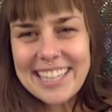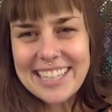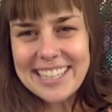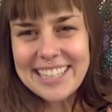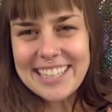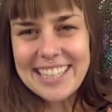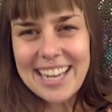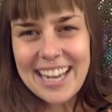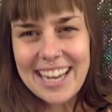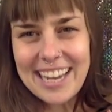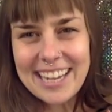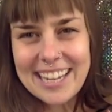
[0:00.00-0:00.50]

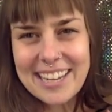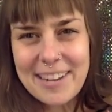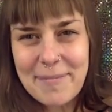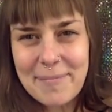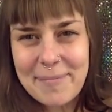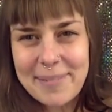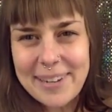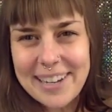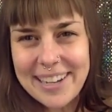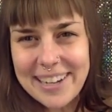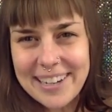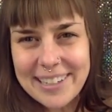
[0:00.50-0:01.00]
in, I am
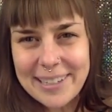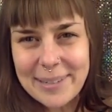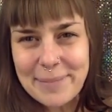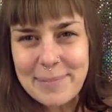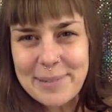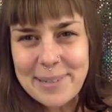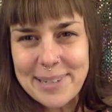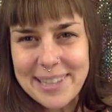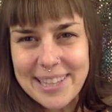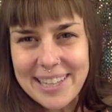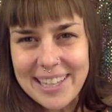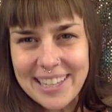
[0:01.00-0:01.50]
God
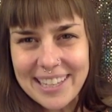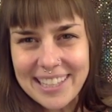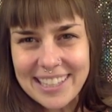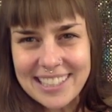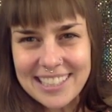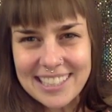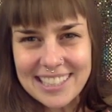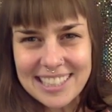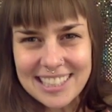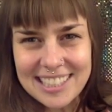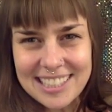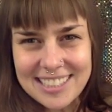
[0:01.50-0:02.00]
breathing
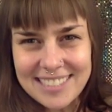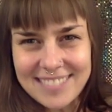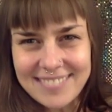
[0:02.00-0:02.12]
in.